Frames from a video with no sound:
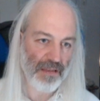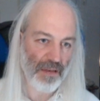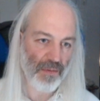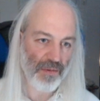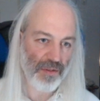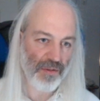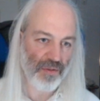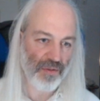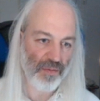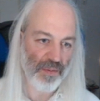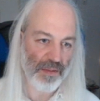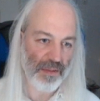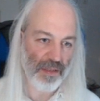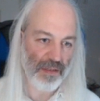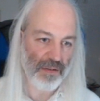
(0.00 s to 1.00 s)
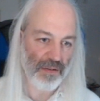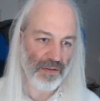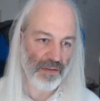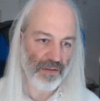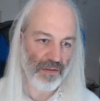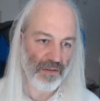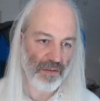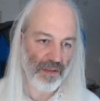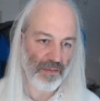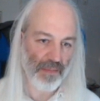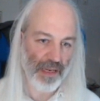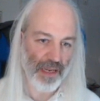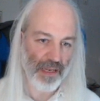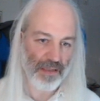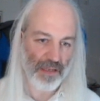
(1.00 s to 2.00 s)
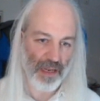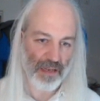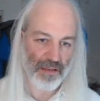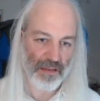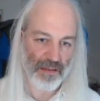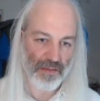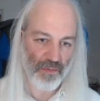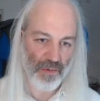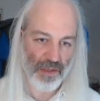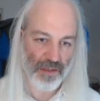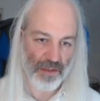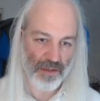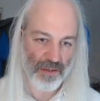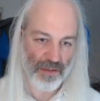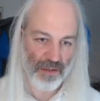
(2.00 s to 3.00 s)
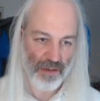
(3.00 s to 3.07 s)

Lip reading: I want it to be centered in my x-axis, which is